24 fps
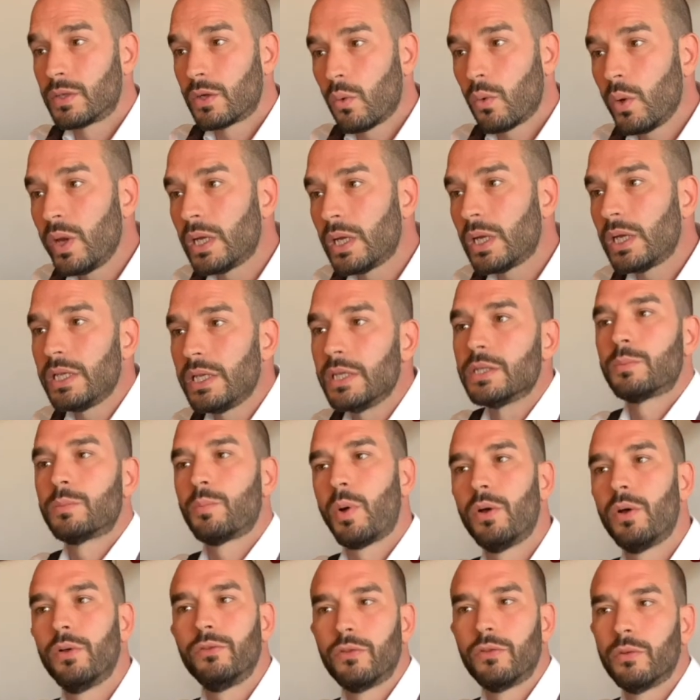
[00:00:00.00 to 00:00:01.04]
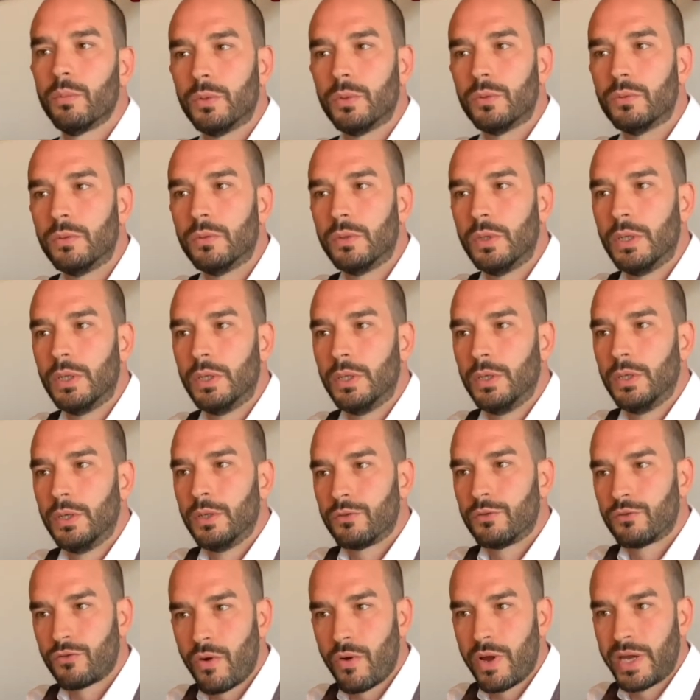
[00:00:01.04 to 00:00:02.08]
quickly as possible,
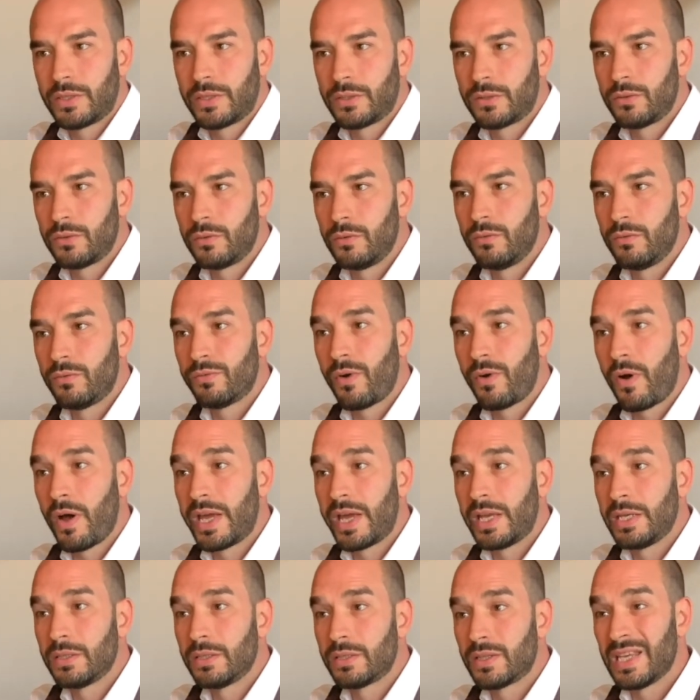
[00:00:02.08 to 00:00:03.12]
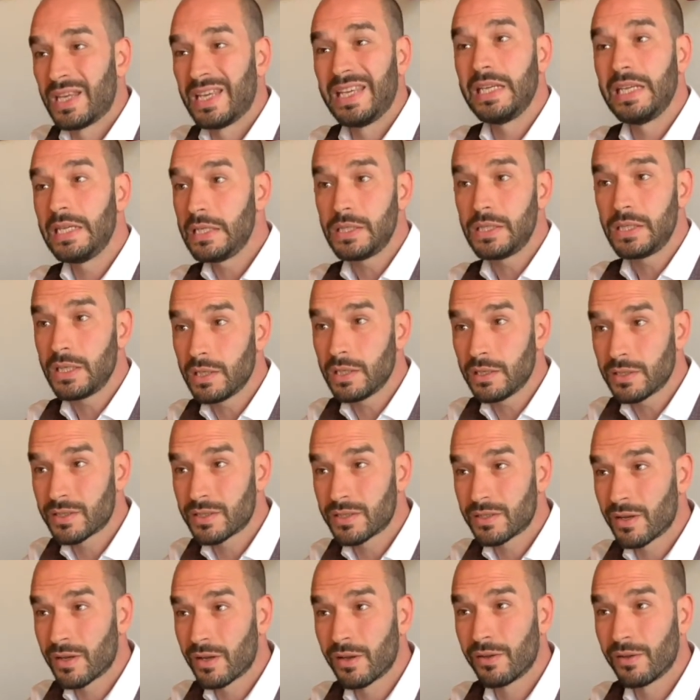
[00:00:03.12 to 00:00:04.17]
try to find the
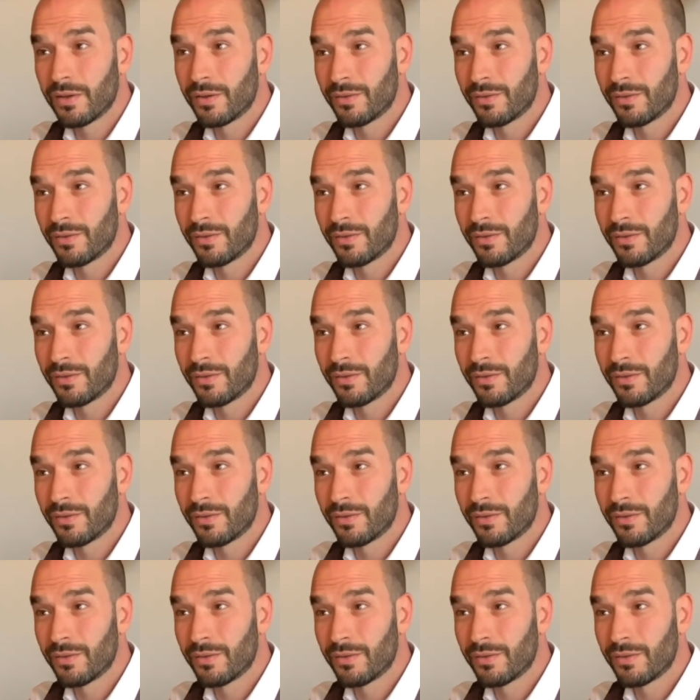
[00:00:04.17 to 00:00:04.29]
easiest,